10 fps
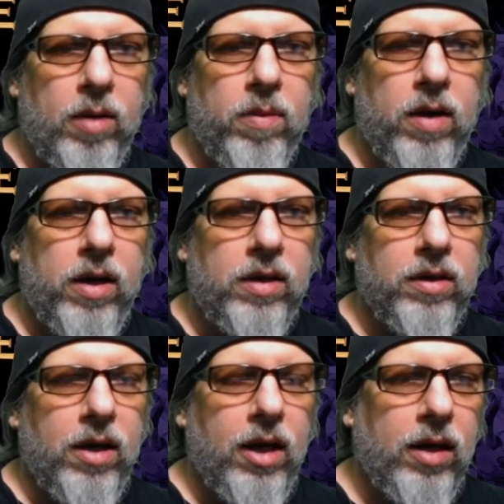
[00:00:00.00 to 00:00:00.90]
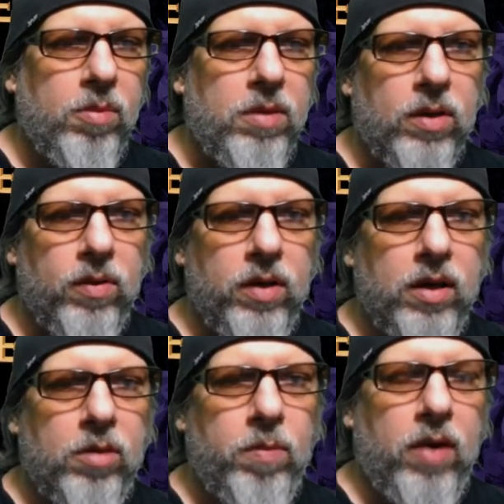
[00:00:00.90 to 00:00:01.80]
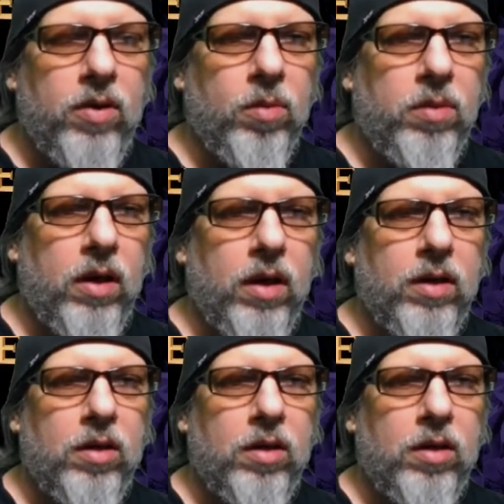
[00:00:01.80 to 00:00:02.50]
but it's going to have to be treated special because